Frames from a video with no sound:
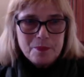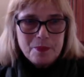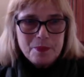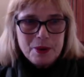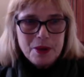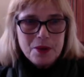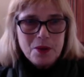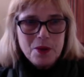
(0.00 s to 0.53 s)

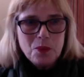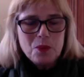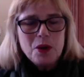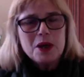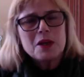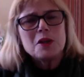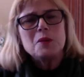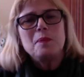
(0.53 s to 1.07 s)
but it would
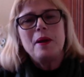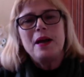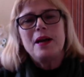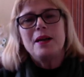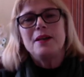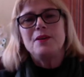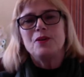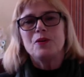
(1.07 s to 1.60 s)

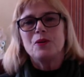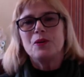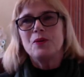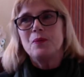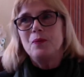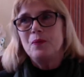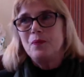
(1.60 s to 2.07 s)
expand your